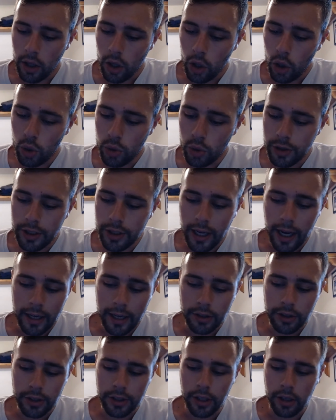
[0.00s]
Uzi
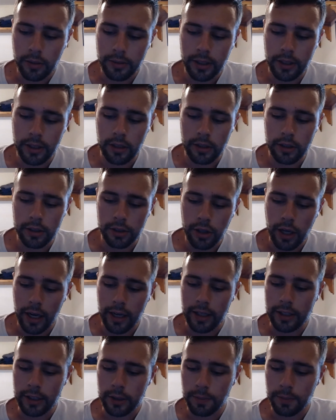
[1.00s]
actually comes in on this
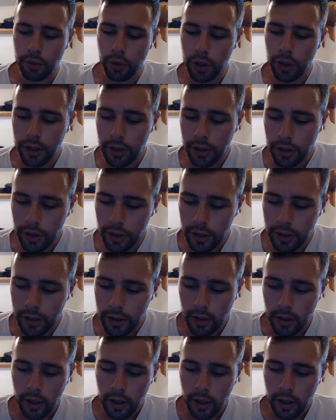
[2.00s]
track and is pretty good,